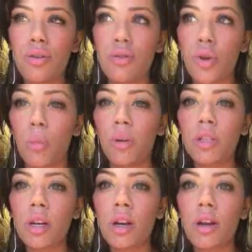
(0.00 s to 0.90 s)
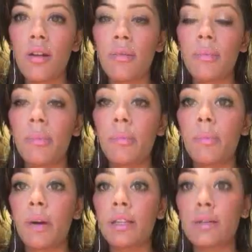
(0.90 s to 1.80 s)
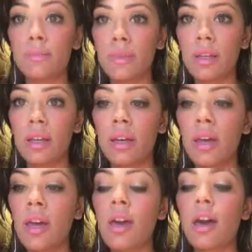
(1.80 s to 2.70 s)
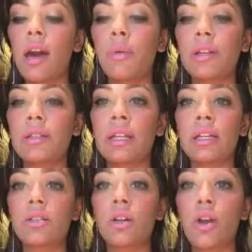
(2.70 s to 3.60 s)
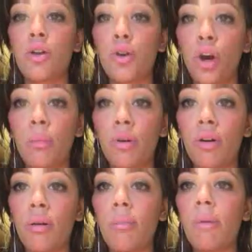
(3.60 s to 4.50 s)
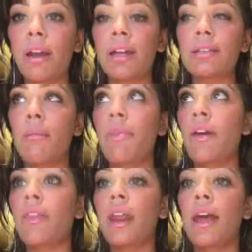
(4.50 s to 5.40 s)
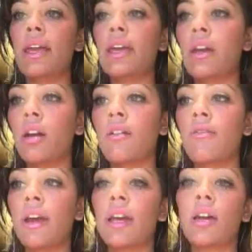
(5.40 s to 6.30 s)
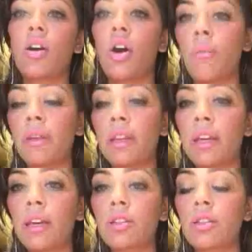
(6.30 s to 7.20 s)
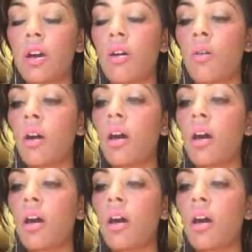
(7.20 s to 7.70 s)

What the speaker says: normal to her, but to me, I wouldn't say that it's normal, but it's something that I hear very commonly. So